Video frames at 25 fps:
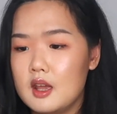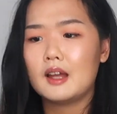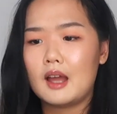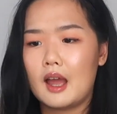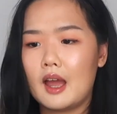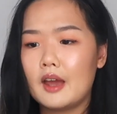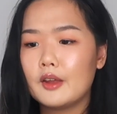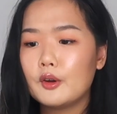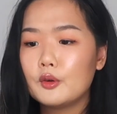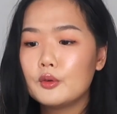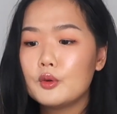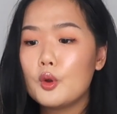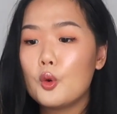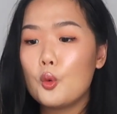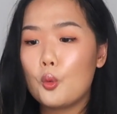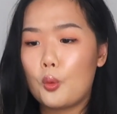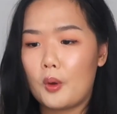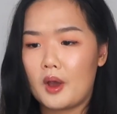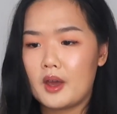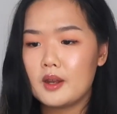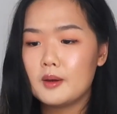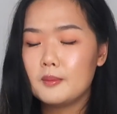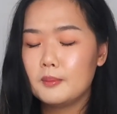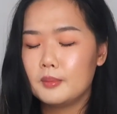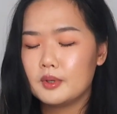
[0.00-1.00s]
I don't know
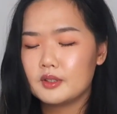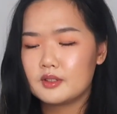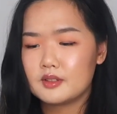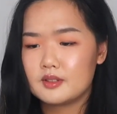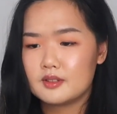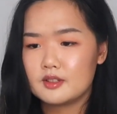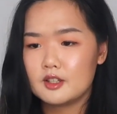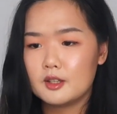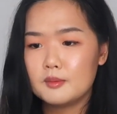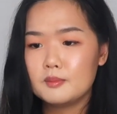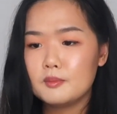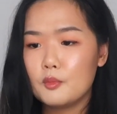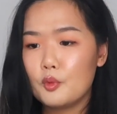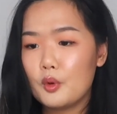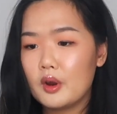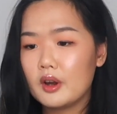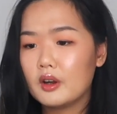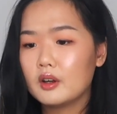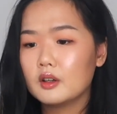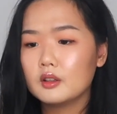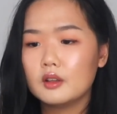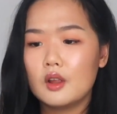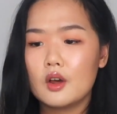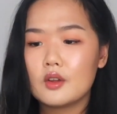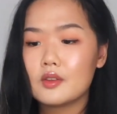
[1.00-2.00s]
when, but
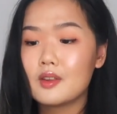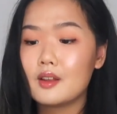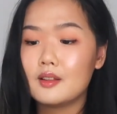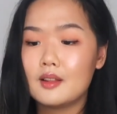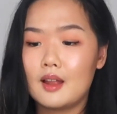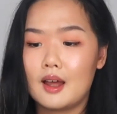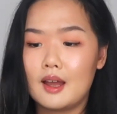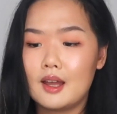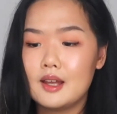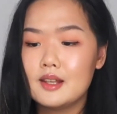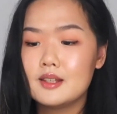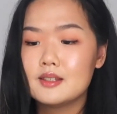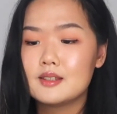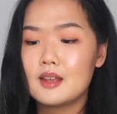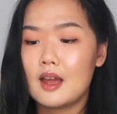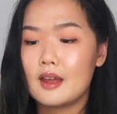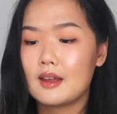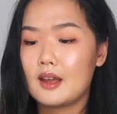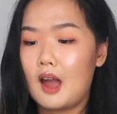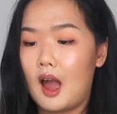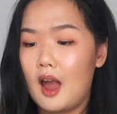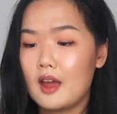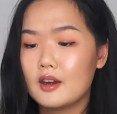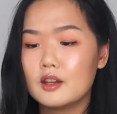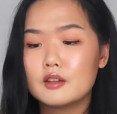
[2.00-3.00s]
somewhere along the lines,
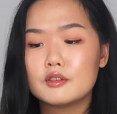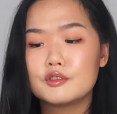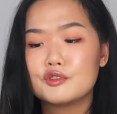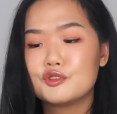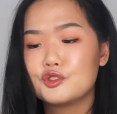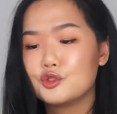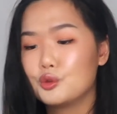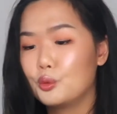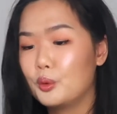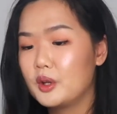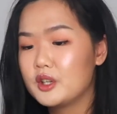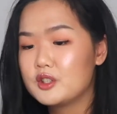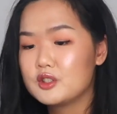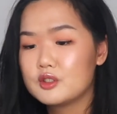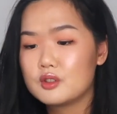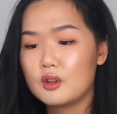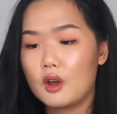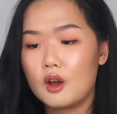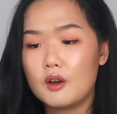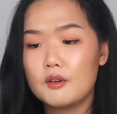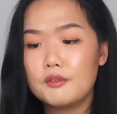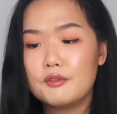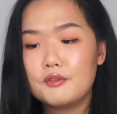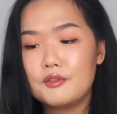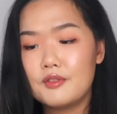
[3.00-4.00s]
I kind of switched
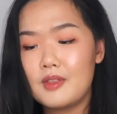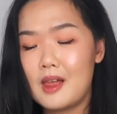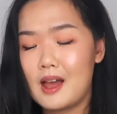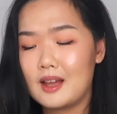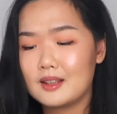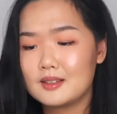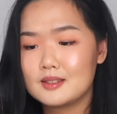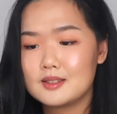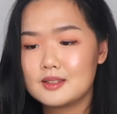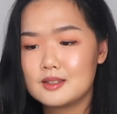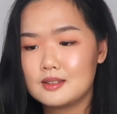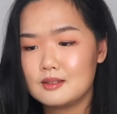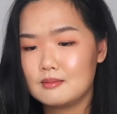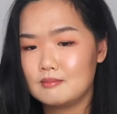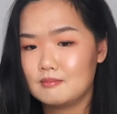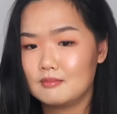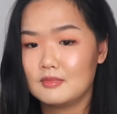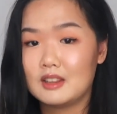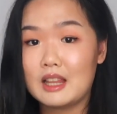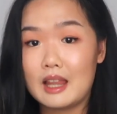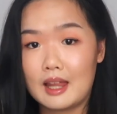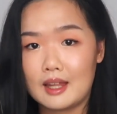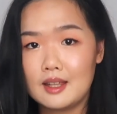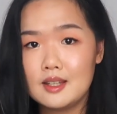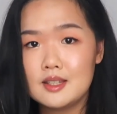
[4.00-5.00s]
off that
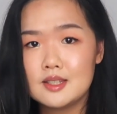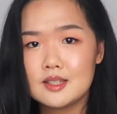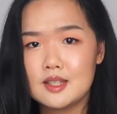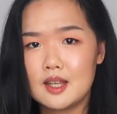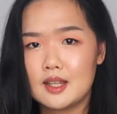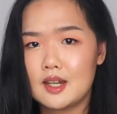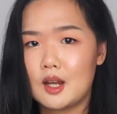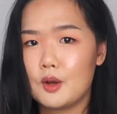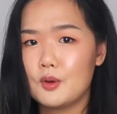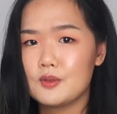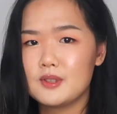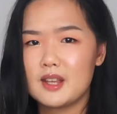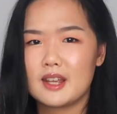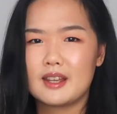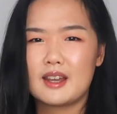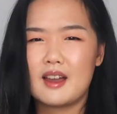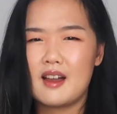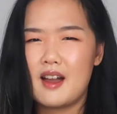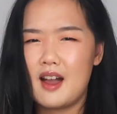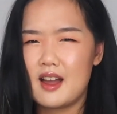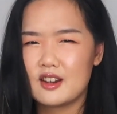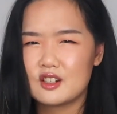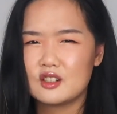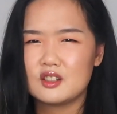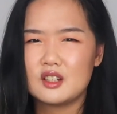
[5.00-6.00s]
lights and I was like,
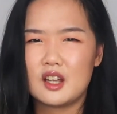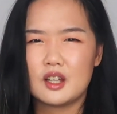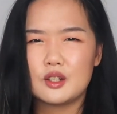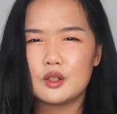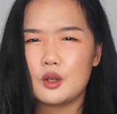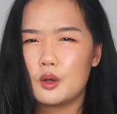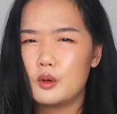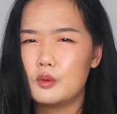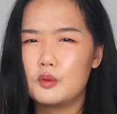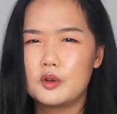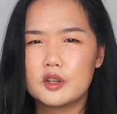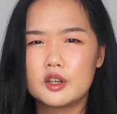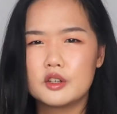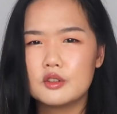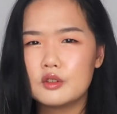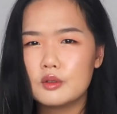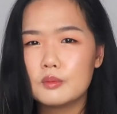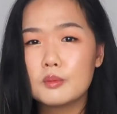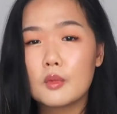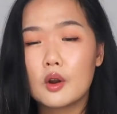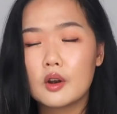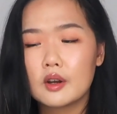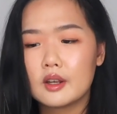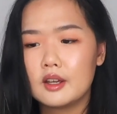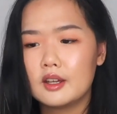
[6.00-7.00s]
actually, I don't want to do
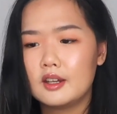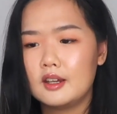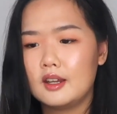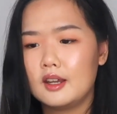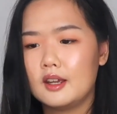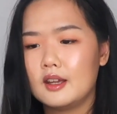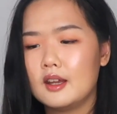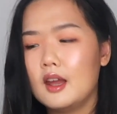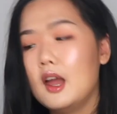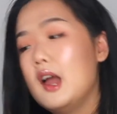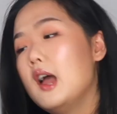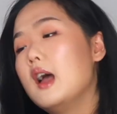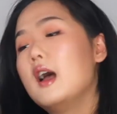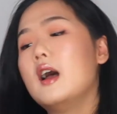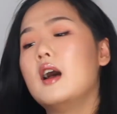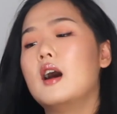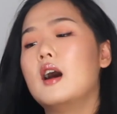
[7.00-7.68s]
marketing.